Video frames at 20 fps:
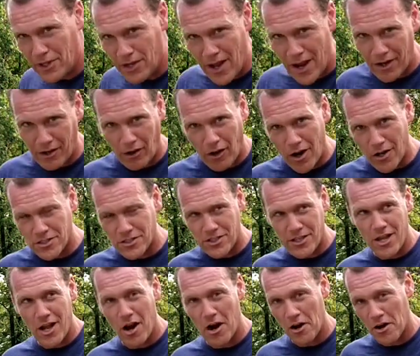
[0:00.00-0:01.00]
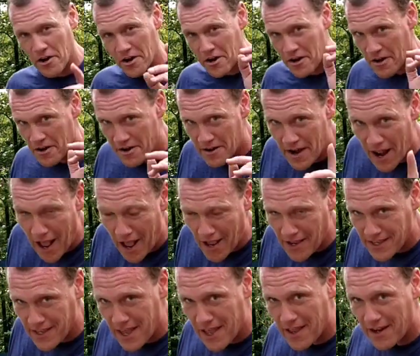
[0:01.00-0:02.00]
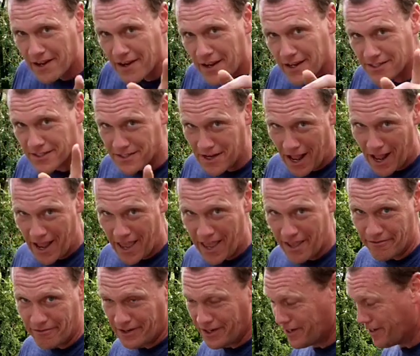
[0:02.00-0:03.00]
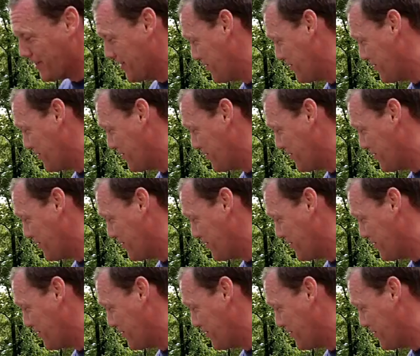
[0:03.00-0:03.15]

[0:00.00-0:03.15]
pull you out across the yard? Not yet. It's not heavy